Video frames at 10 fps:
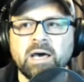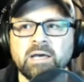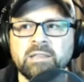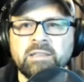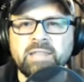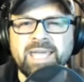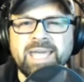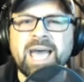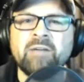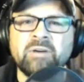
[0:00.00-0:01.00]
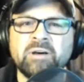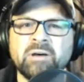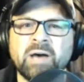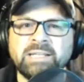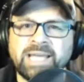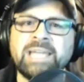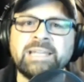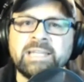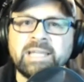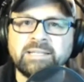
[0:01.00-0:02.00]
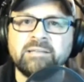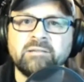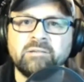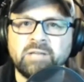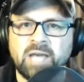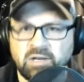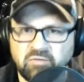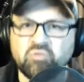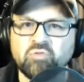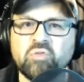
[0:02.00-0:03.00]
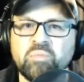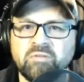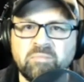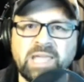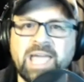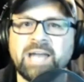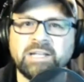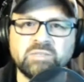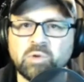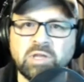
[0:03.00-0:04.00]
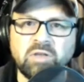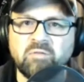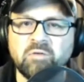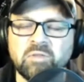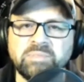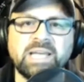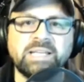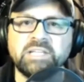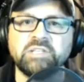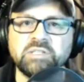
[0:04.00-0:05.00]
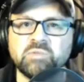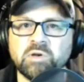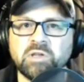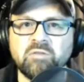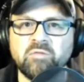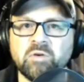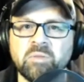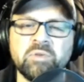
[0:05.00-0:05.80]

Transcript: they have a tight-knit kind of group of mechanics working for them, technicians working for them.